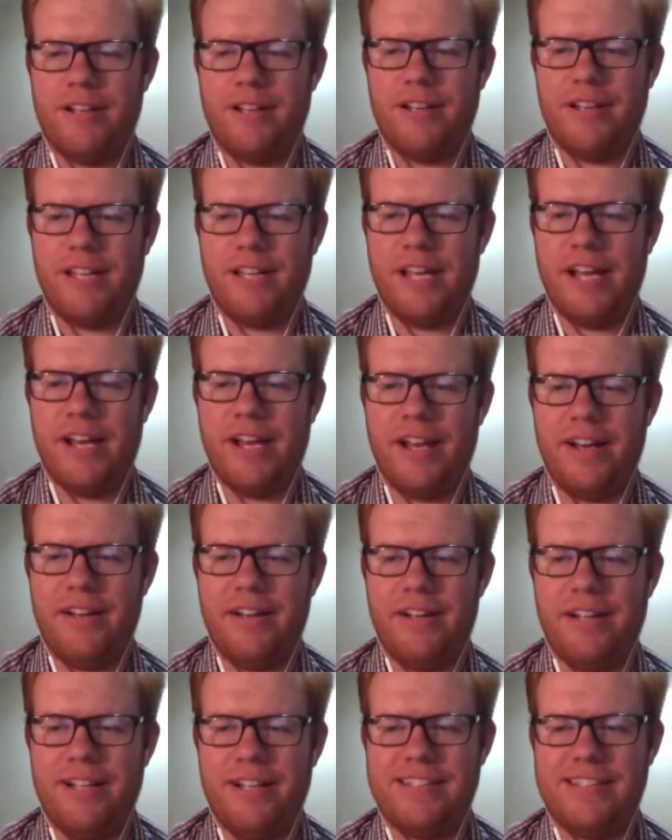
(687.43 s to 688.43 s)

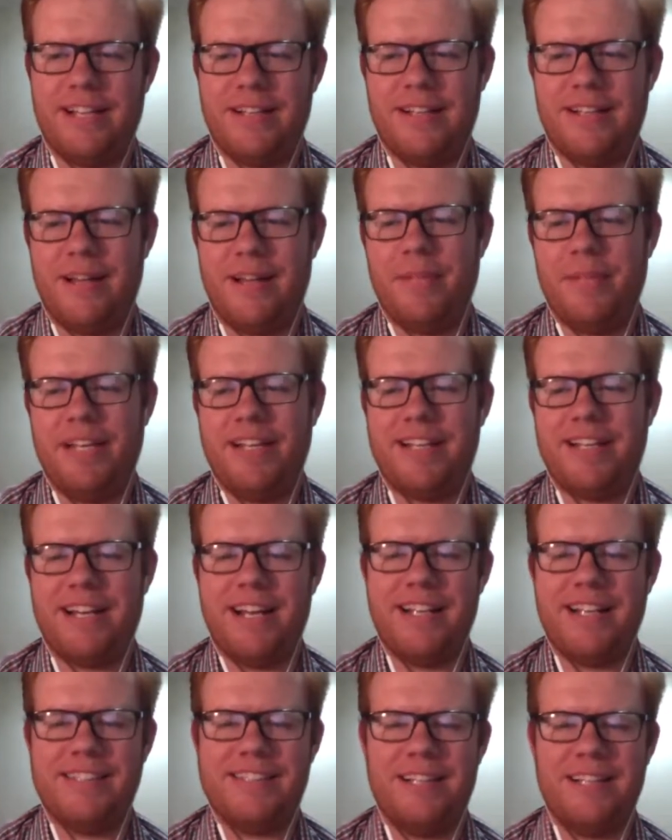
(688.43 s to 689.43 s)
Yeah, I mean, it
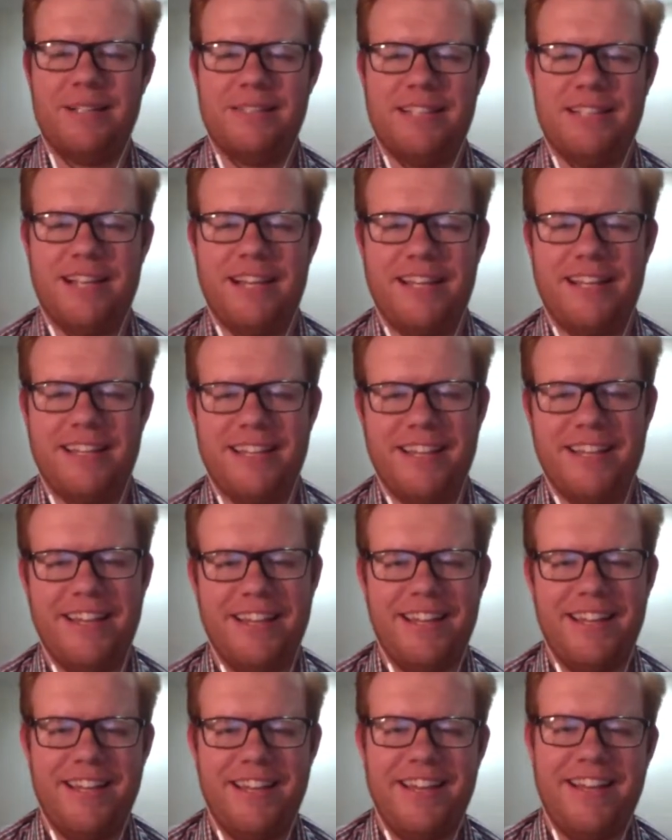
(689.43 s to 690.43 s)
kind of sounds like
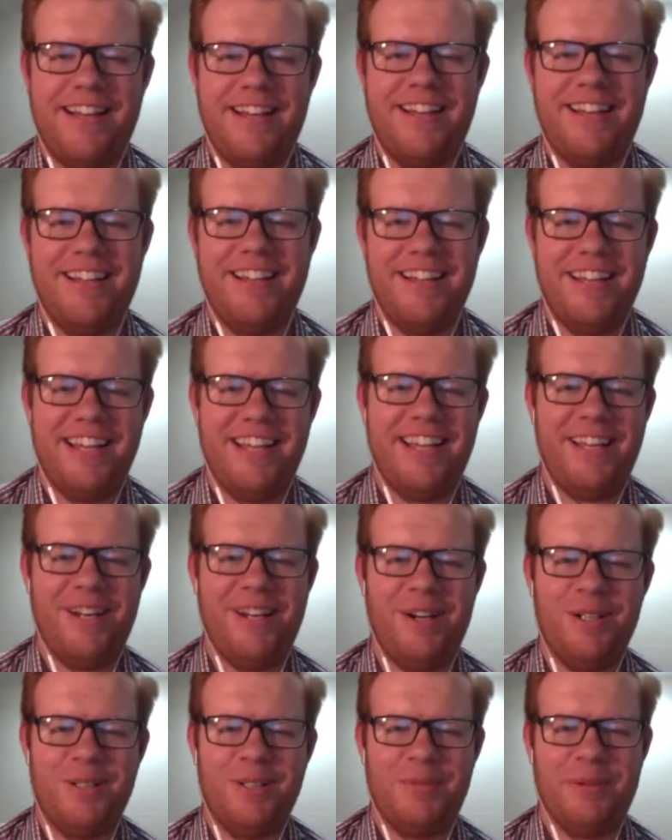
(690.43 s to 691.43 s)
he
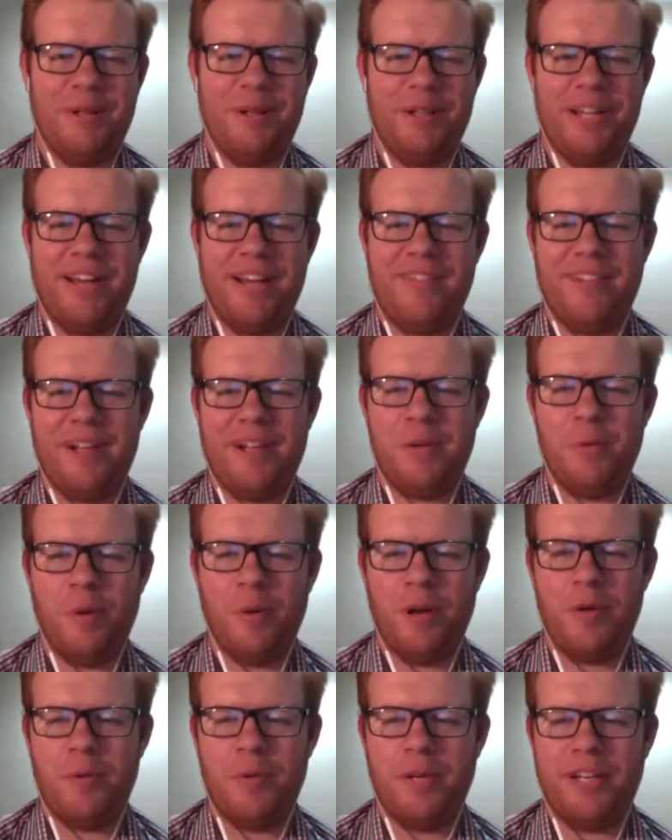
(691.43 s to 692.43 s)
knows we only have like
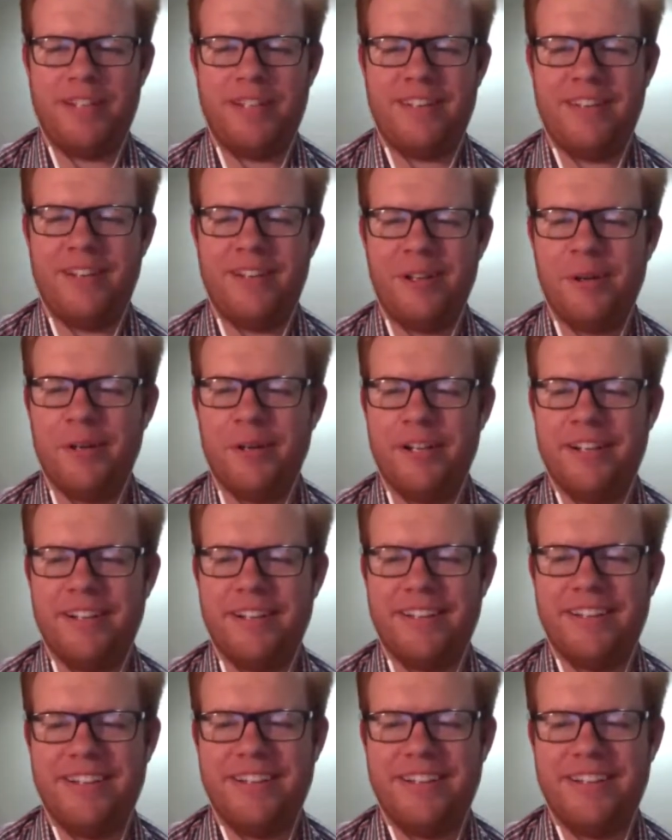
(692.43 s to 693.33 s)
1 week to do it.